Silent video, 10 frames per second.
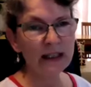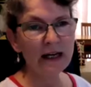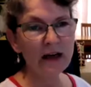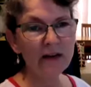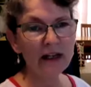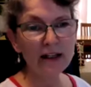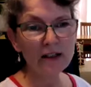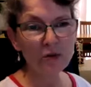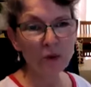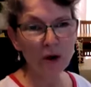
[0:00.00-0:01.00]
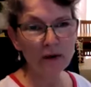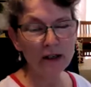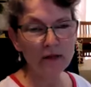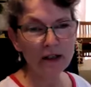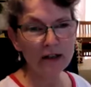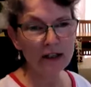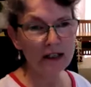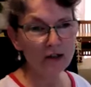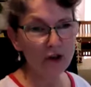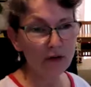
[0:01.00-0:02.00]
Now, the next one that
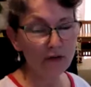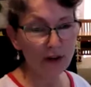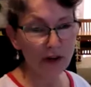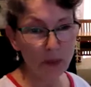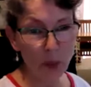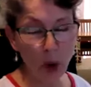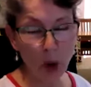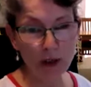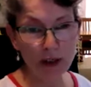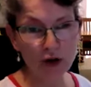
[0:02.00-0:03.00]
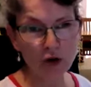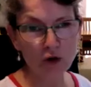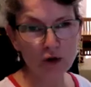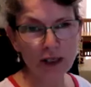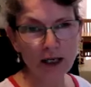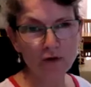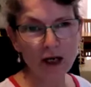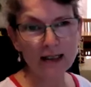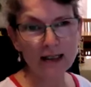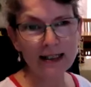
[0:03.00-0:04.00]
is often very poor in children's
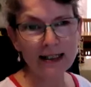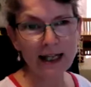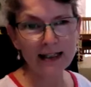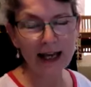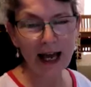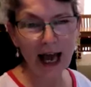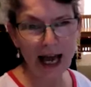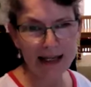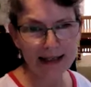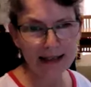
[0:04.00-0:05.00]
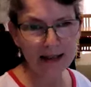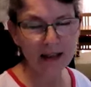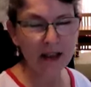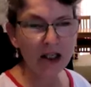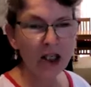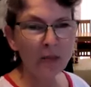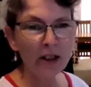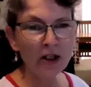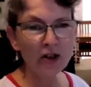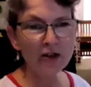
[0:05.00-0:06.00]
handwriting is letter S.
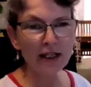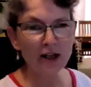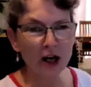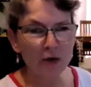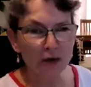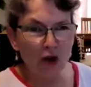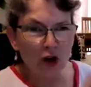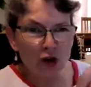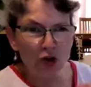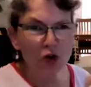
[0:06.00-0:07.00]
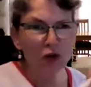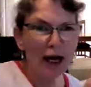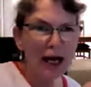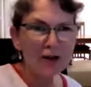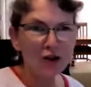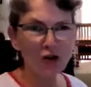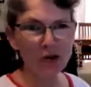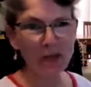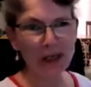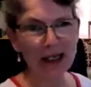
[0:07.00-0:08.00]
Because they know they've got to do the
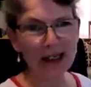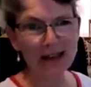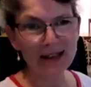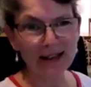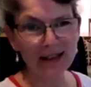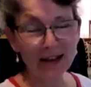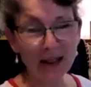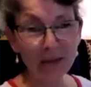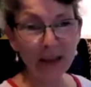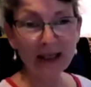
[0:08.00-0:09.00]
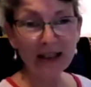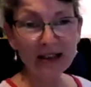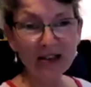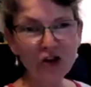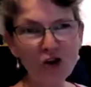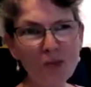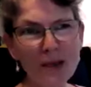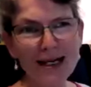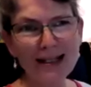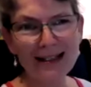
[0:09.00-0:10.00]
extra bit, they make it
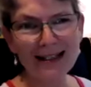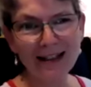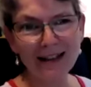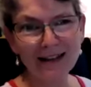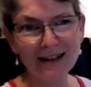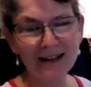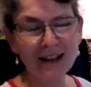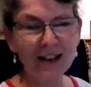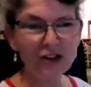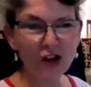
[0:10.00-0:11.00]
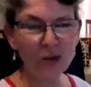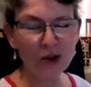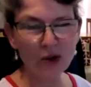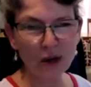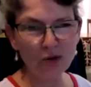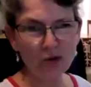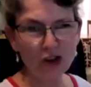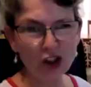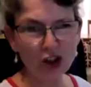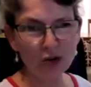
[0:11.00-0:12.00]
enormous, and enormous won't
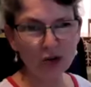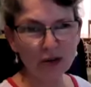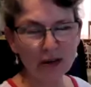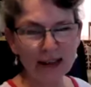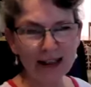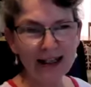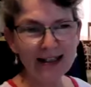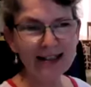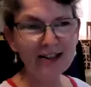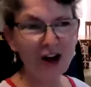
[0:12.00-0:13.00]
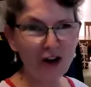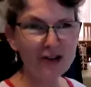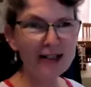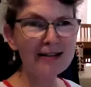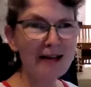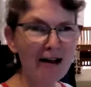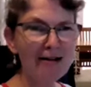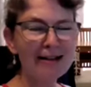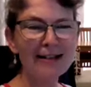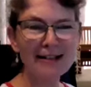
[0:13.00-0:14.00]
do. It starts exactly
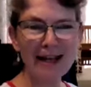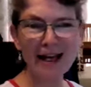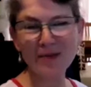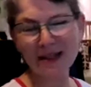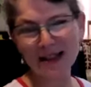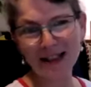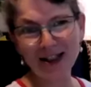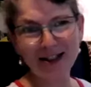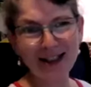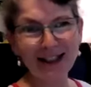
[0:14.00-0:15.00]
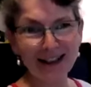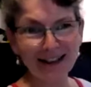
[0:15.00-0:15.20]
the same as a curlicue.